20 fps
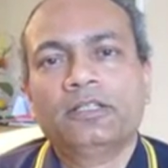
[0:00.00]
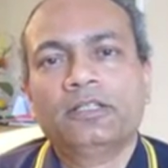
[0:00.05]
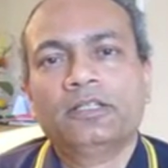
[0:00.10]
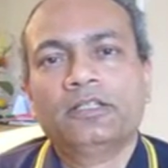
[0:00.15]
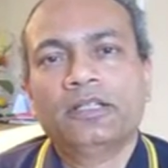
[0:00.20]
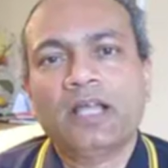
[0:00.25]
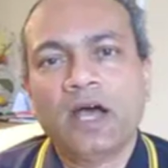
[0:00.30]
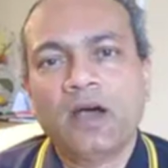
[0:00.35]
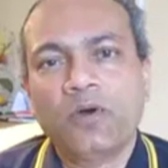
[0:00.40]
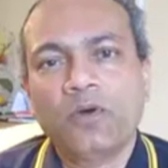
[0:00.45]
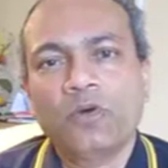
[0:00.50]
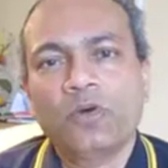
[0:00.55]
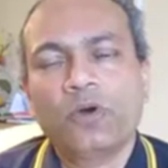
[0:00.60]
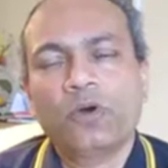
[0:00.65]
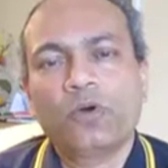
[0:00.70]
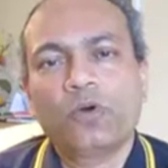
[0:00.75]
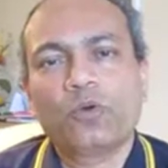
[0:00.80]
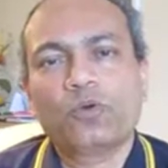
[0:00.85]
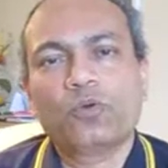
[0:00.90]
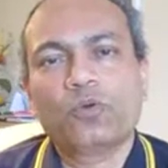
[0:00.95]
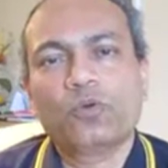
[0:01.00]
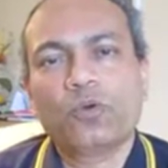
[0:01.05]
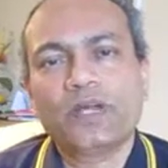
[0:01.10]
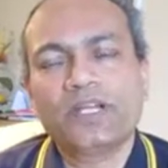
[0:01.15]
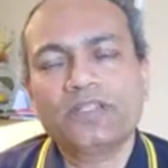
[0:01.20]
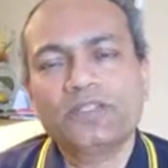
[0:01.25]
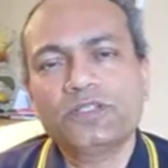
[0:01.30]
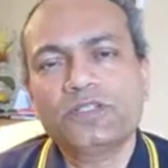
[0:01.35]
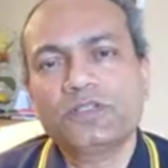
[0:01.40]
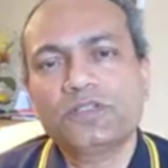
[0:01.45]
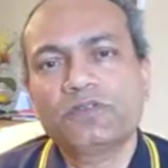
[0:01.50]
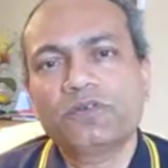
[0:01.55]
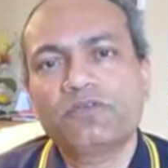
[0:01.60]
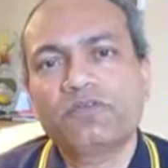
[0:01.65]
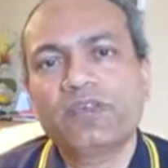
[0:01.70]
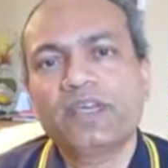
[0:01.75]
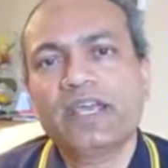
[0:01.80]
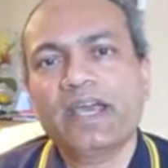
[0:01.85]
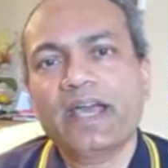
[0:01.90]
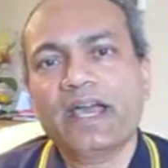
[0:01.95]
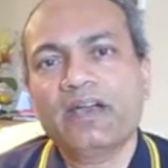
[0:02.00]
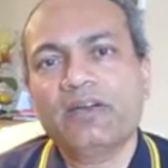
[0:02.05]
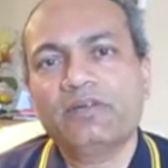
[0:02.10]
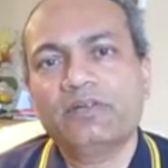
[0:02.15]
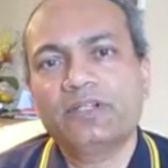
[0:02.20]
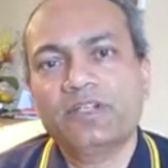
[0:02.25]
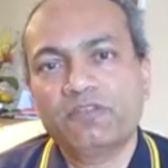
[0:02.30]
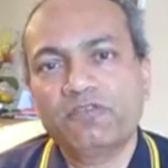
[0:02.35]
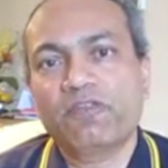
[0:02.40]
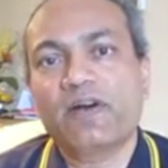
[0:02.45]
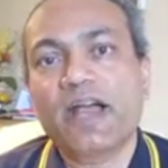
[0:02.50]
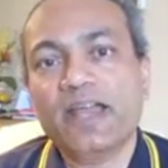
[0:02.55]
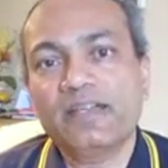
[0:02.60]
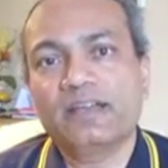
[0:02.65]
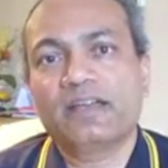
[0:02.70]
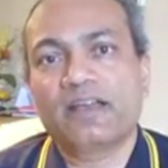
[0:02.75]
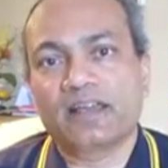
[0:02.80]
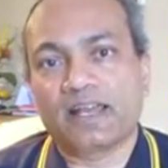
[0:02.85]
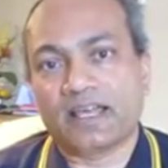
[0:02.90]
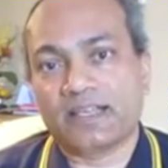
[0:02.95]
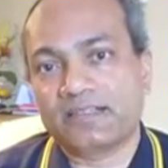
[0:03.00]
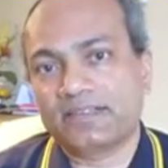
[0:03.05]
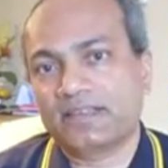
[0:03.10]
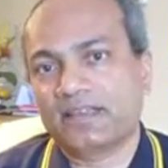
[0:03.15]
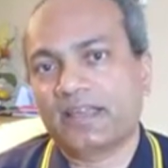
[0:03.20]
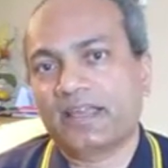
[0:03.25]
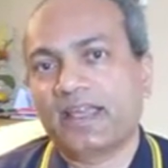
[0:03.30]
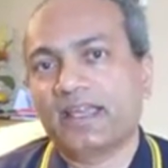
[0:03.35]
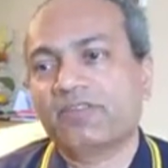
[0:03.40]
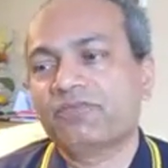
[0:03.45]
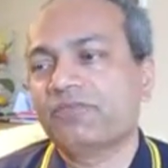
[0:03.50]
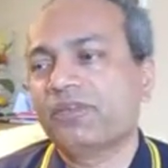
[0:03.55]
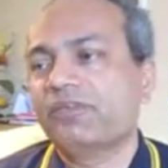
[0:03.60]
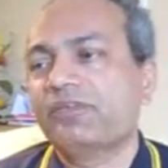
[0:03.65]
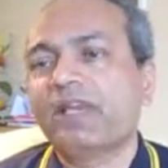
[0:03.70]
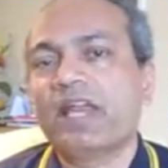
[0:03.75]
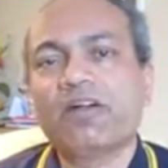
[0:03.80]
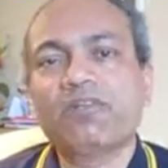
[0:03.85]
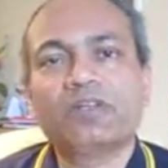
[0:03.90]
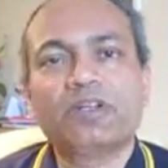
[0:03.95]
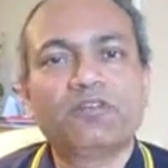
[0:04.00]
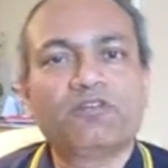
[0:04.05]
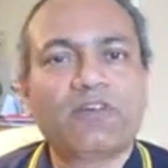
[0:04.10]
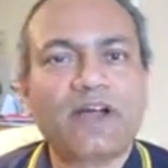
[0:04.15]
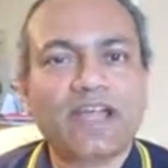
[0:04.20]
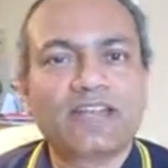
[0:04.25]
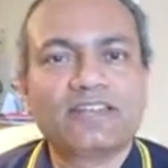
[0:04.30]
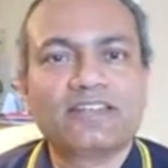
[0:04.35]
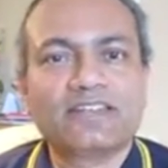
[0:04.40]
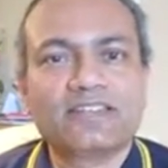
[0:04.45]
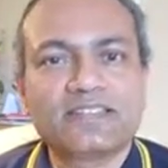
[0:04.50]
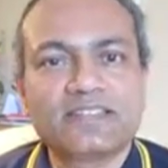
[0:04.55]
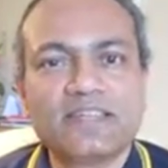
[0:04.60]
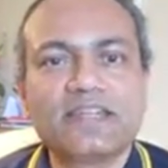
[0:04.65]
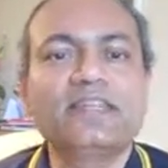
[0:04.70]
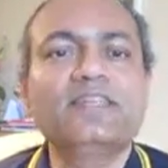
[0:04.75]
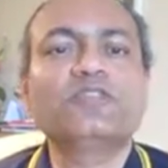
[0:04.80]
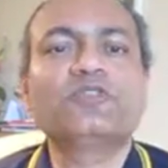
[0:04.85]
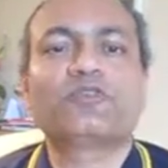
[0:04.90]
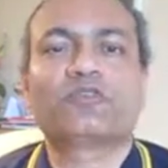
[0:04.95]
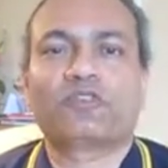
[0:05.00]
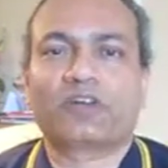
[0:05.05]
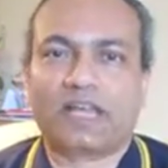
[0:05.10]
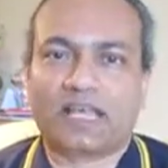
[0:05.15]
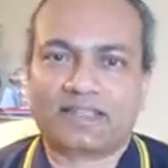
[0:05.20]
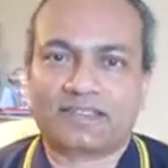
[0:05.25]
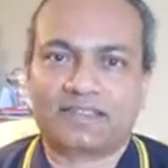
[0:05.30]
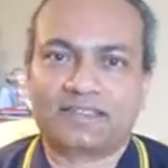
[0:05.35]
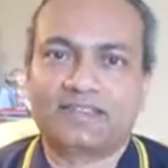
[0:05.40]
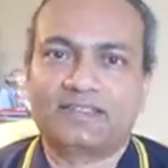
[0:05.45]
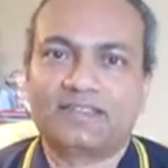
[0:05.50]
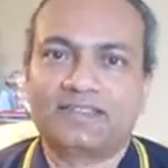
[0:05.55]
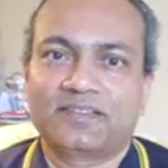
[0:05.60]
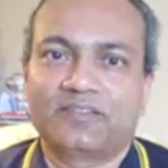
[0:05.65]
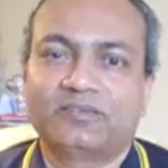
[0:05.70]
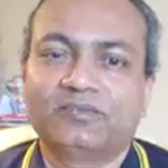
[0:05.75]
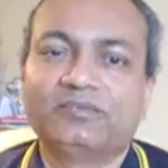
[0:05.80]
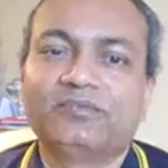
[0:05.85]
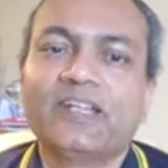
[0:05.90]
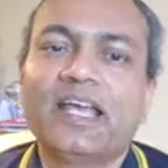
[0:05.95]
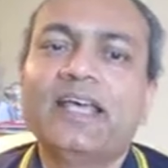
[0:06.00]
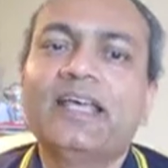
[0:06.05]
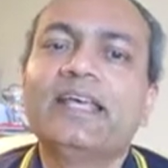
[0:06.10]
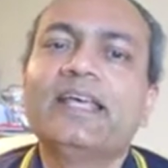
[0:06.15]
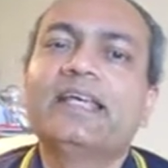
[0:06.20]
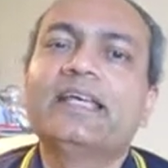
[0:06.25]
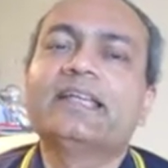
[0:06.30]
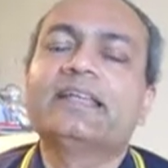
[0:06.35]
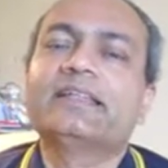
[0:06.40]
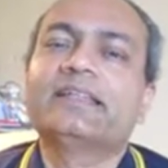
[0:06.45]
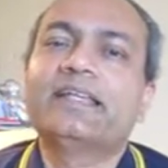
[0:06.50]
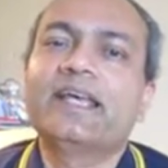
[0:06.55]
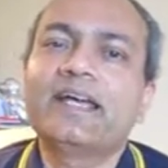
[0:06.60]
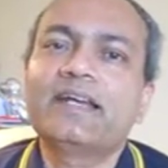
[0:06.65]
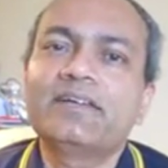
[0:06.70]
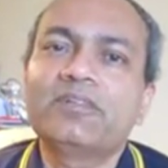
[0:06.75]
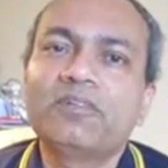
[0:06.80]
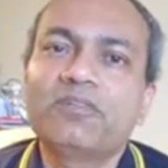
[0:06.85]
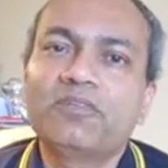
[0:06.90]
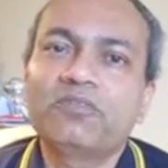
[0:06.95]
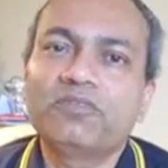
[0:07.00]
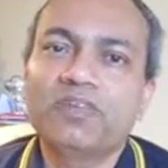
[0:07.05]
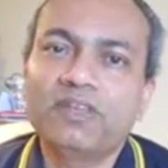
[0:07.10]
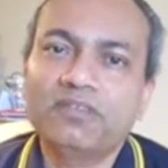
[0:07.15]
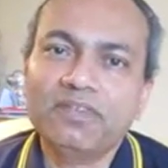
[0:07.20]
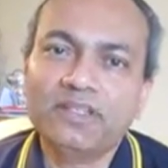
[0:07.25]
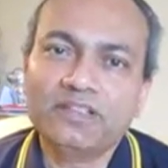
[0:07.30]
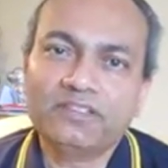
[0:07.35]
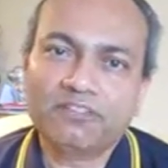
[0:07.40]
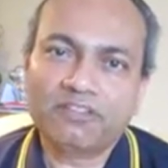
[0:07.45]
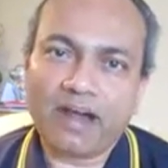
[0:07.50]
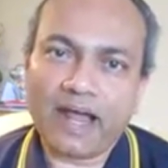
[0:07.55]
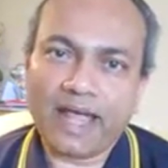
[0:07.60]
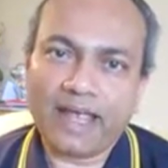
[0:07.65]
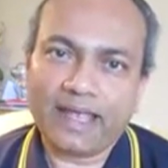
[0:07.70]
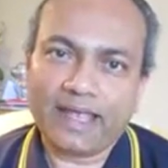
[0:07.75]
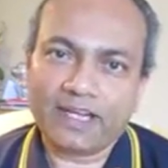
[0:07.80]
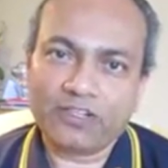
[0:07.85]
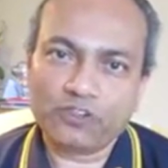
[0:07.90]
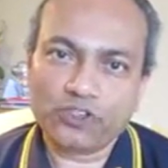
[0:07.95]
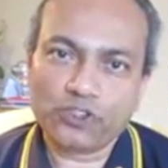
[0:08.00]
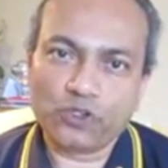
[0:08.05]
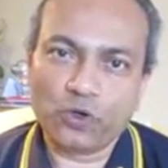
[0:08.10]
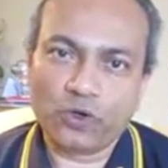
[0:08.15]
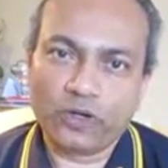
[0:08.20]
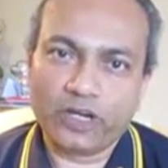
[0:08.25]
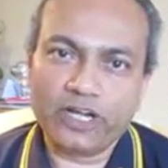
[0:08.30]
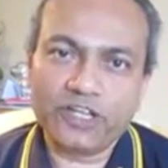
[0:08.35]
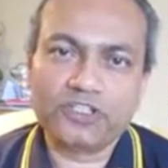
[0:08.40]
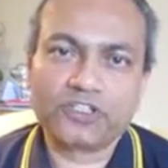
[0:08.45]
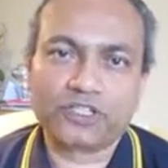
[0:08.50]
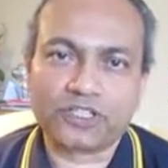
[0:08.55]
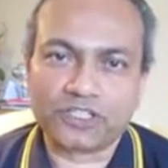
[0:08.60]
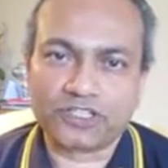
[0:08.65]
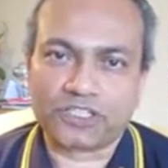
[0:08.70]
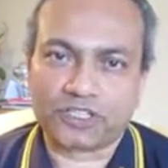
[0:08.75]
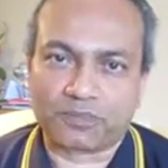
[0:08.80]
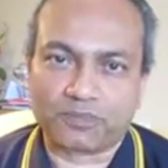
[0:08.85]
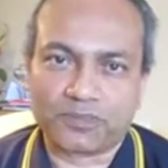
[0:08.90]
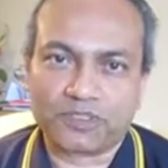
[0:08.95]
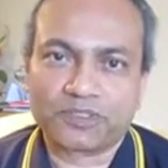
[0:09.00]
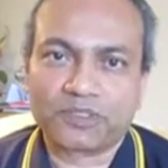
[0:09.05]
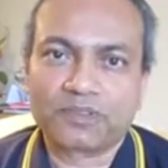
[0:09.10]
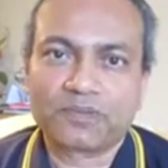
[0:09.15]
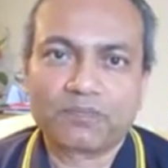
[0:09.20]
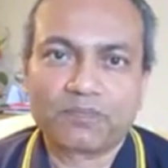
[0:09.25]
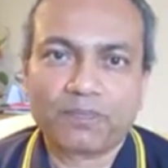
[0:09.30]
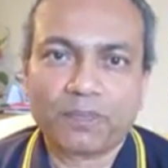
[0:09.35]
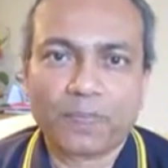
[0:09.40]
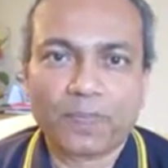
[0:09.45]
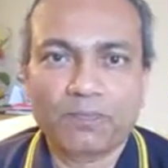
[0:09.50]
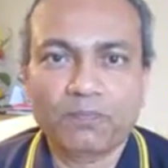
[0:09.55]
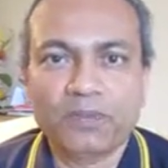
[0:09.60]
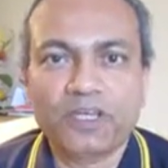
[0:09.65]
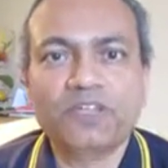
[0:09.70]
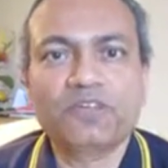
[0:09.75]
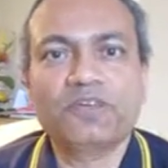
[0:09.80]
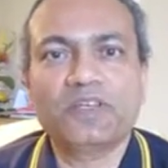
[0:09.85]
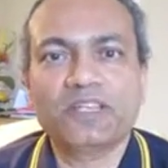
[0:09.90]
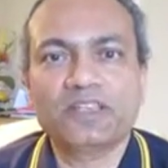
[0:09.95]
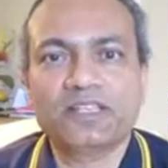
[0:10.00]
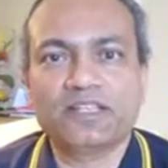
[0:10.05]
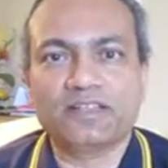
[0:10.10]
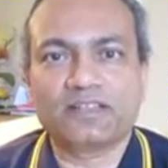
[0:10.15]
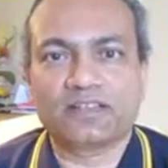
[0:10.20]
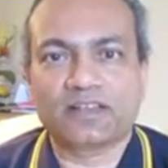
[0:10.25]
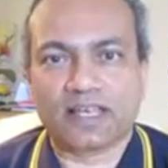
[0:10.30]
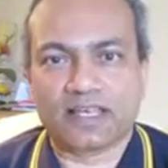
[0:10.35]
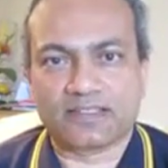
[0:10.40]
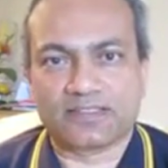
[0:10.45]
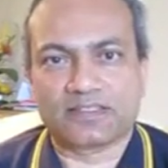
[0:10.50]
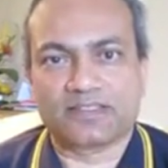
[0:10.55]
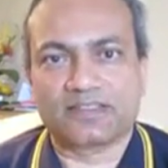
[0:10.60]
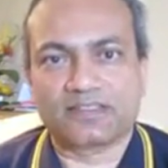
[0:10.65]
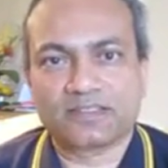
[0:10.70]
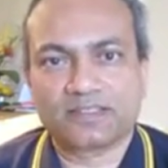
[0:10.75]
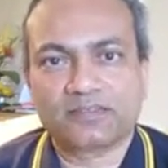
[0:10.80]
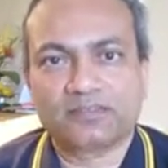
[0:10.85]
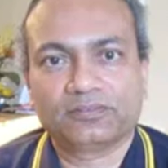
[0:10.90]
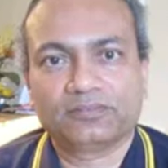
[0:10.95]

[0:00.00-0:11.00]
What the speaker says: Now, once we have defined a class and we will have defined a series of classes, then we will try and show relationships between these classes.